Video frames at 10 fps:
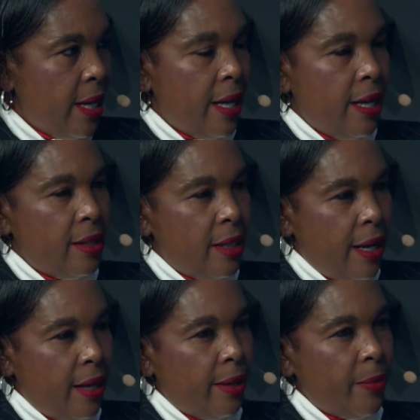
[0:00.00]

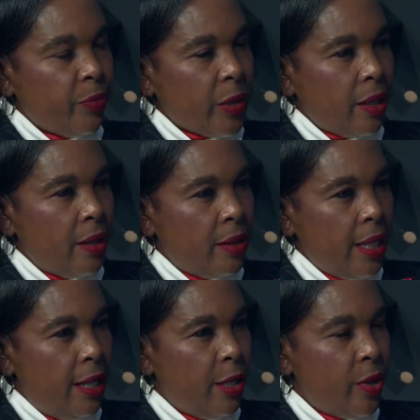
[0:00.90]
And
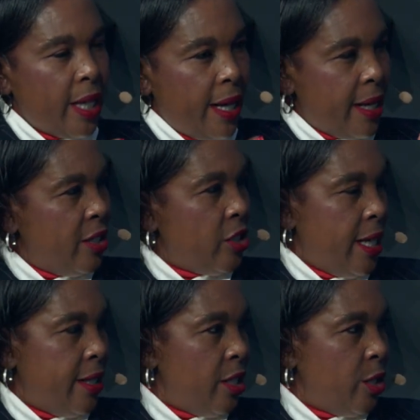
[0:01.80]
dealing with the current
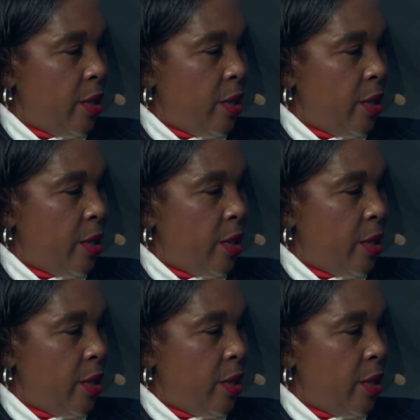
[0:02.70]
challenges we